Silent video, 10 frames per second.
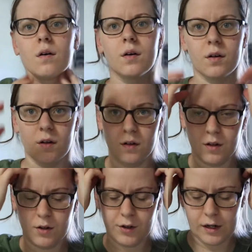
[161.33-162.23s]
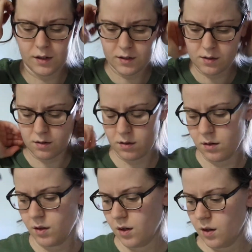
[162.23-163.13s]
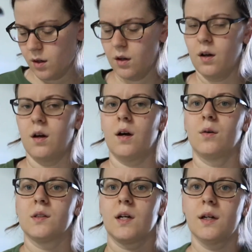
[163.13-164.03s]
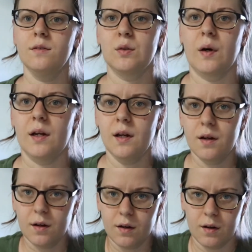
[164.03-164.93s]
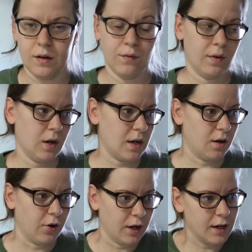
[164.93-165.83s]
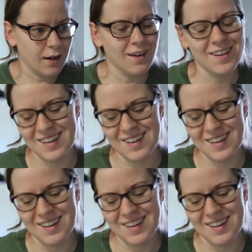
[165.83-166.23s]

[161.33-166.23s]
Oh, all right. I was kind of sweaty and very hungry.